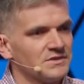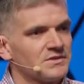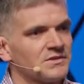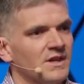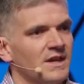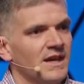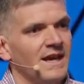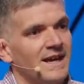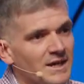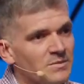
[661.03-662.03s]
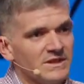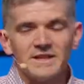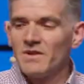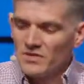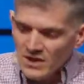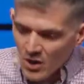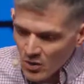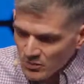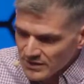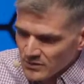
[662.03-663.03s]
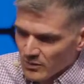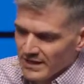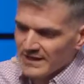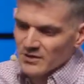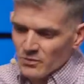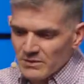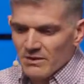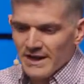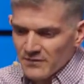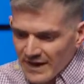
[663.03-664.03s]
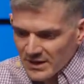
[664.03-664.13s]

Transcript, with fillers: is. And I believe that the only way that we will have